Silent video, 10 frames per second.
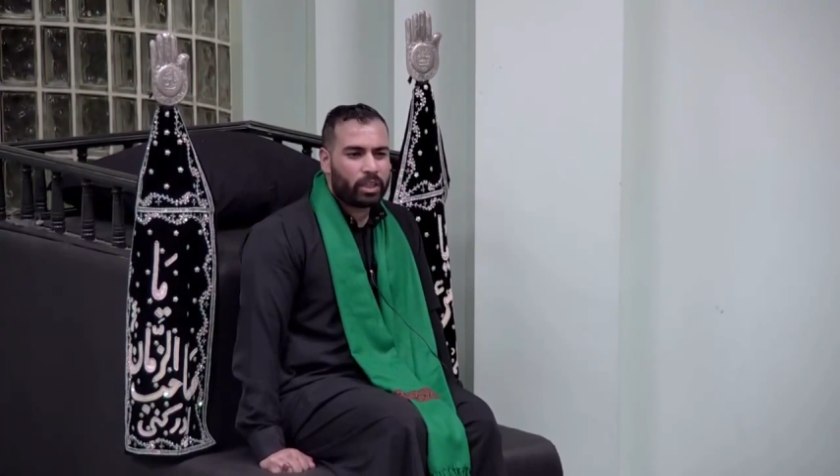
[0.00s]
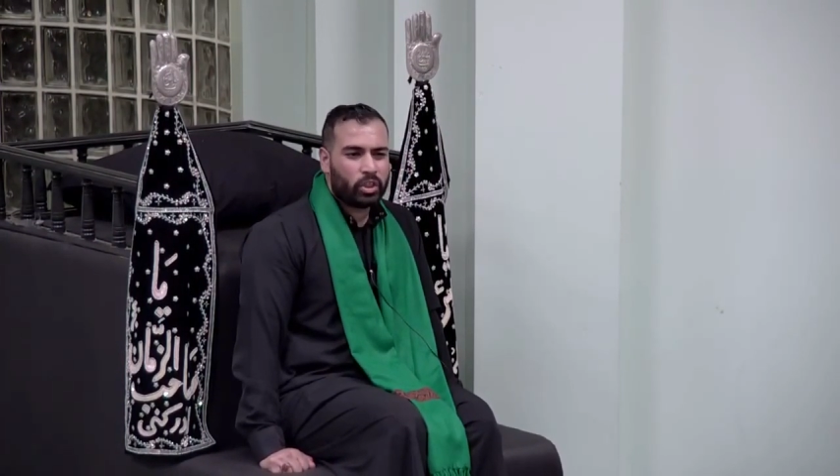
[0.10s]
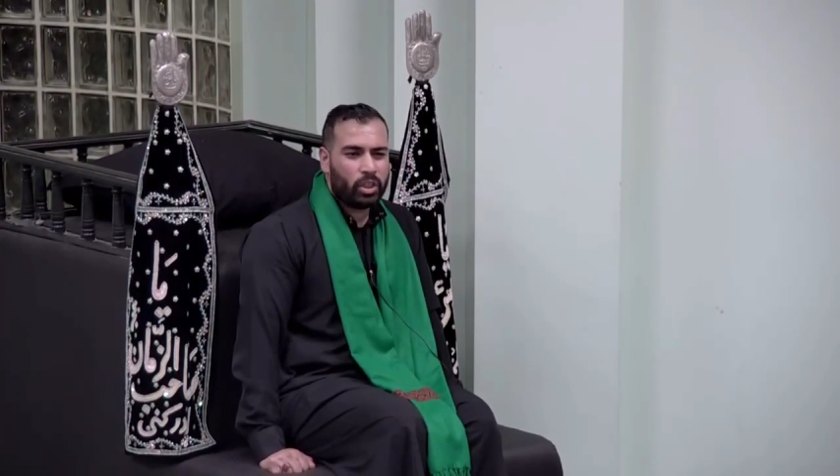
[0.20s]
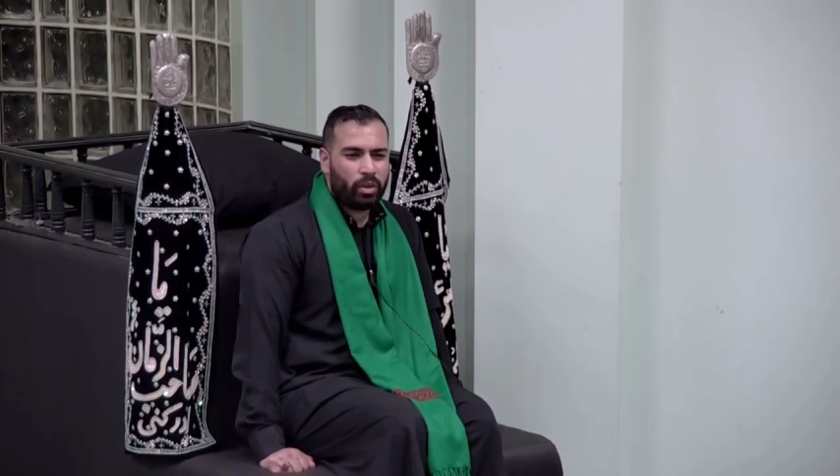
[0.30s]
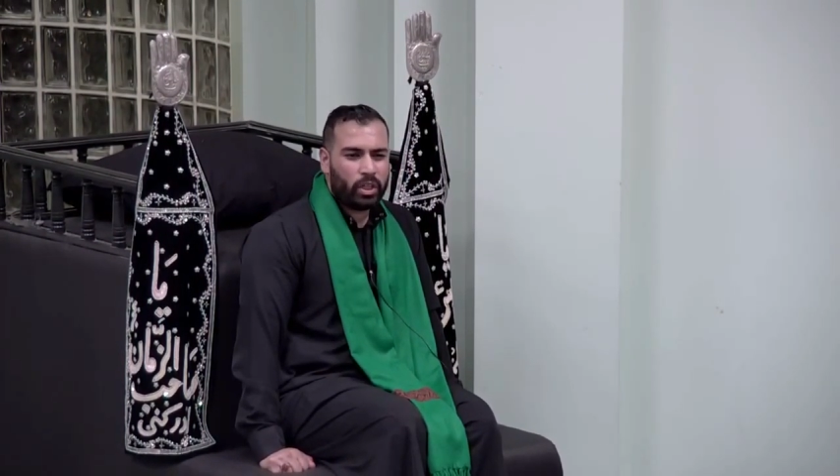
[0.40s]

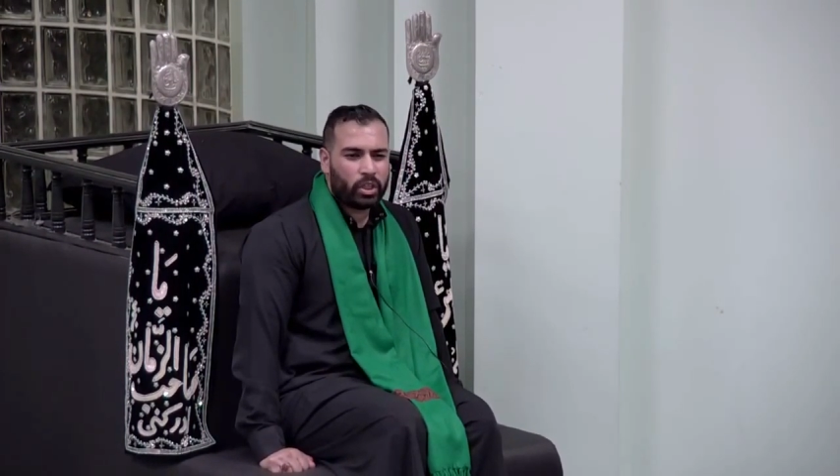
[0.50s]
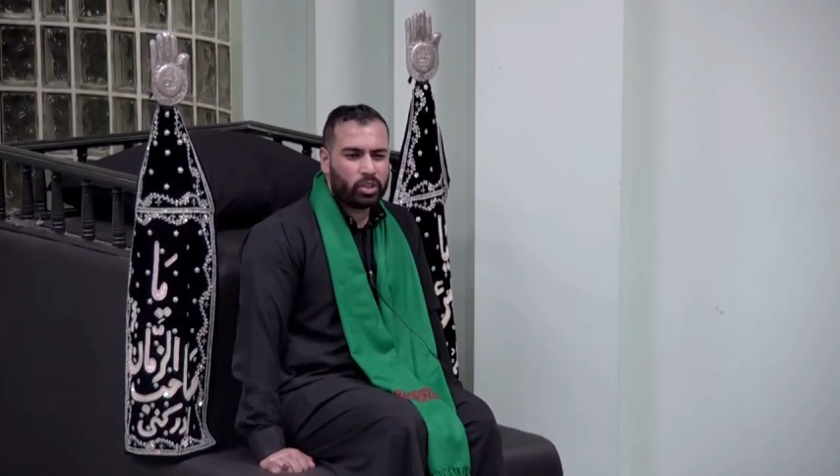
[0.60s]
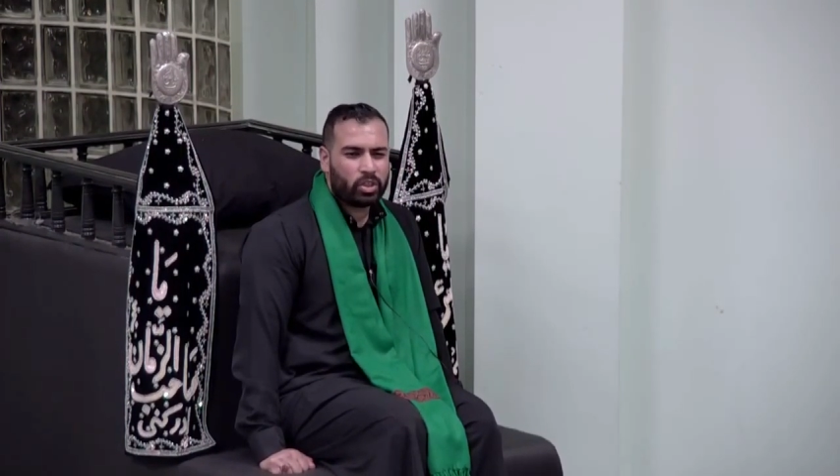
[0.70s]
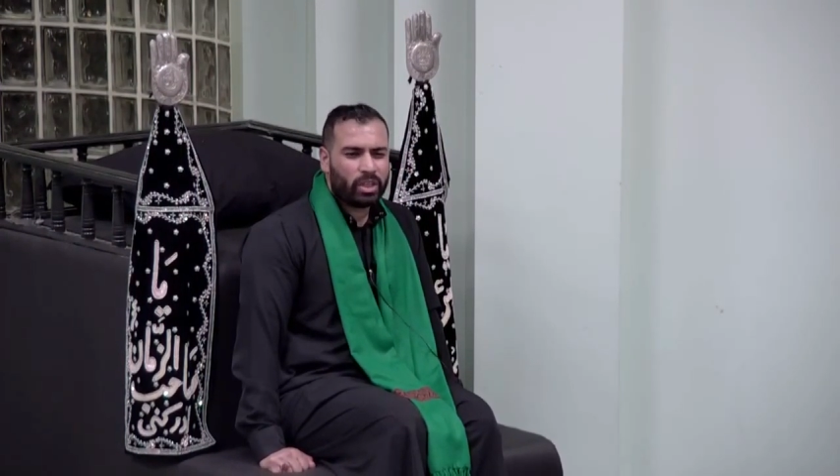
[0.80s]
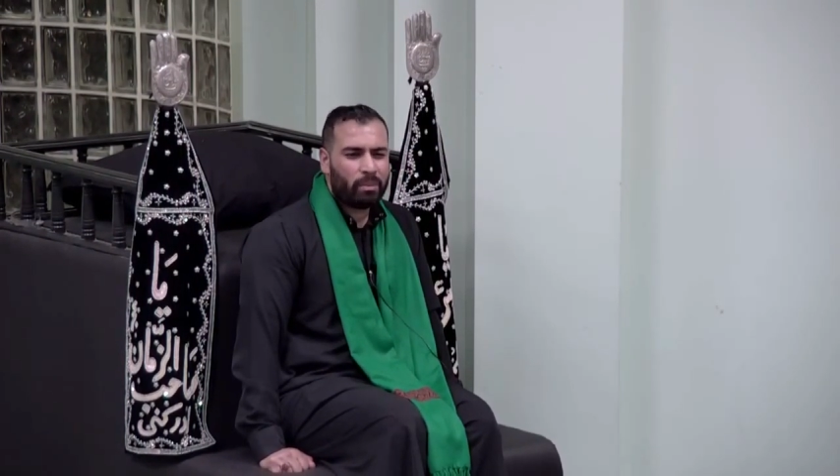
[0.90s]
generations
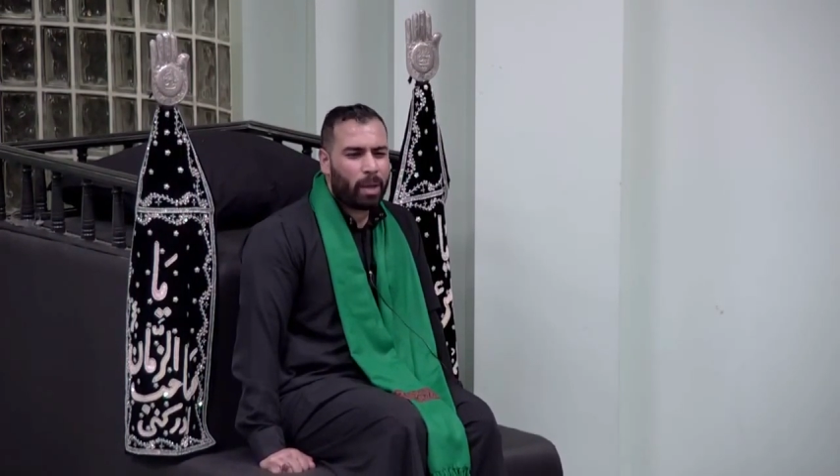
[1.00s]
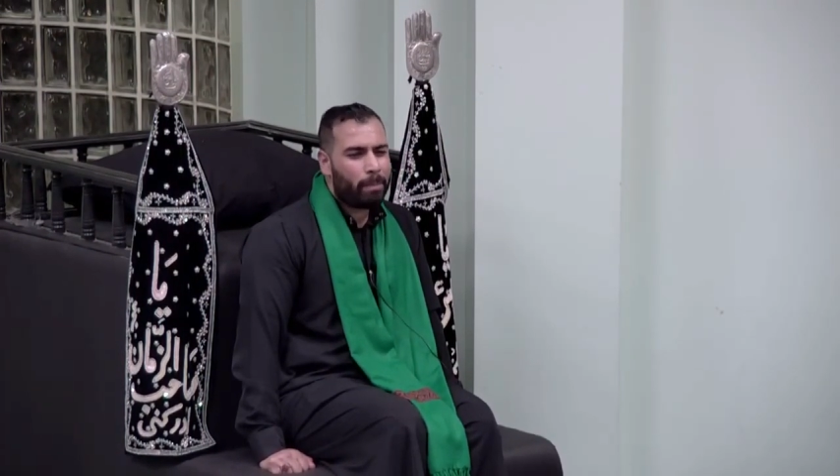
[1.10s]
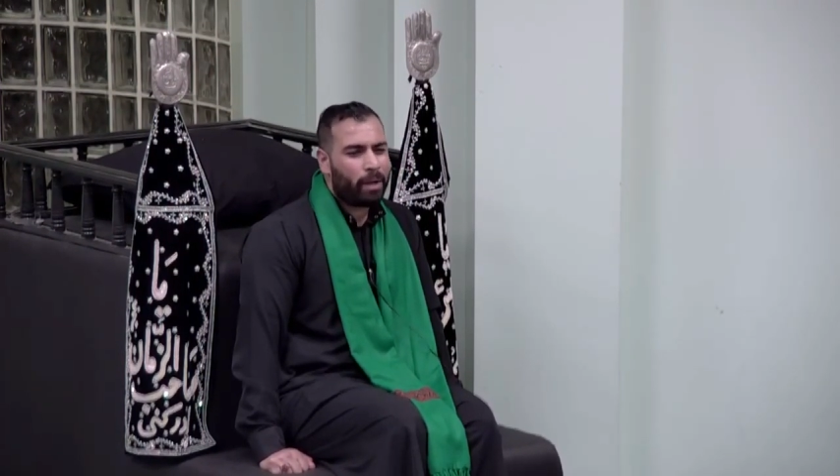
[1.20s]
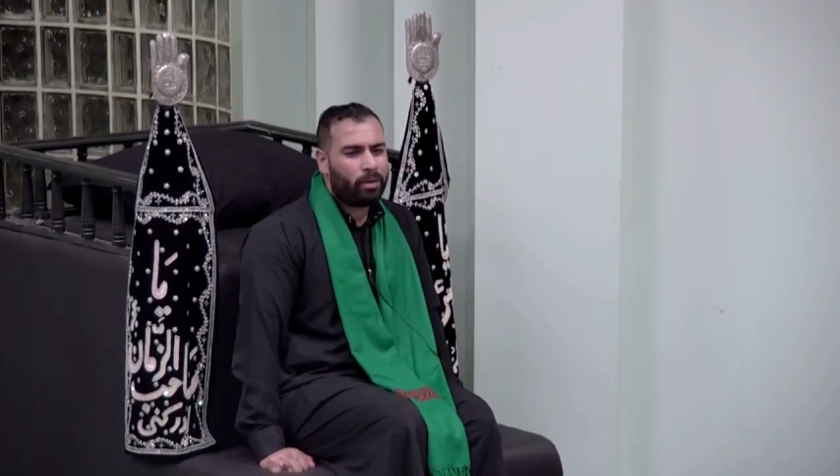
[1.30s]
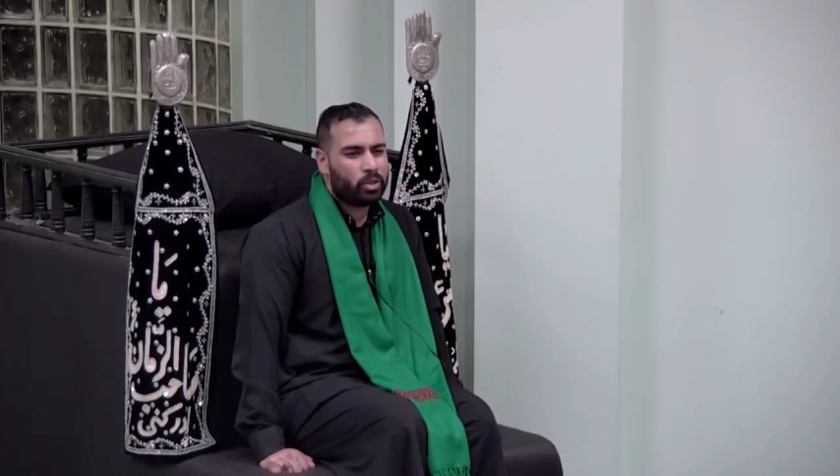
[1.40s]
are saying, my
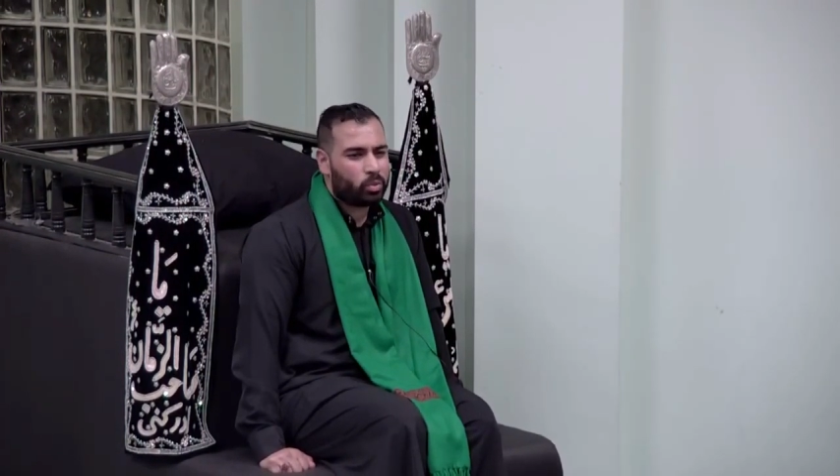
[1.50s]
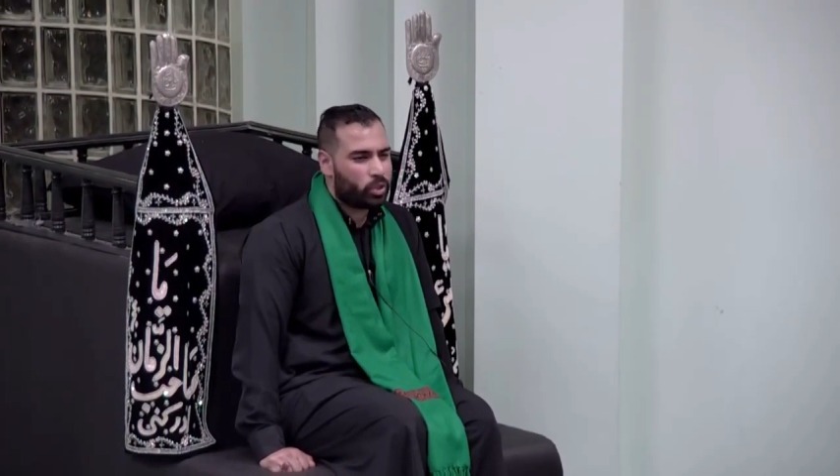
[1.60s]
parents